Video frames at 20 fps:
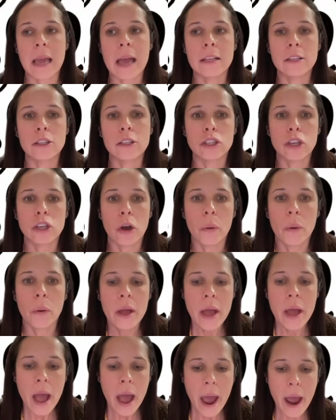And so
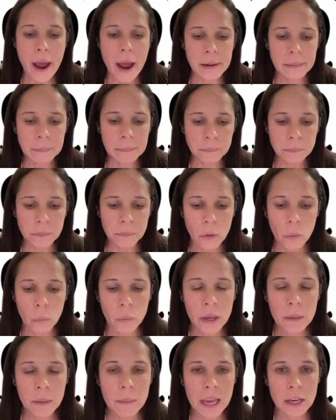
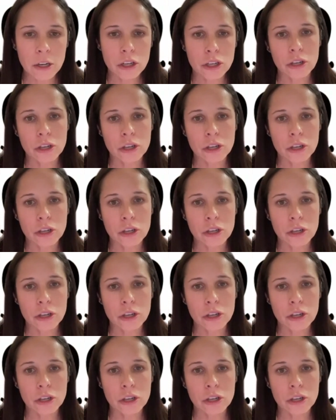we made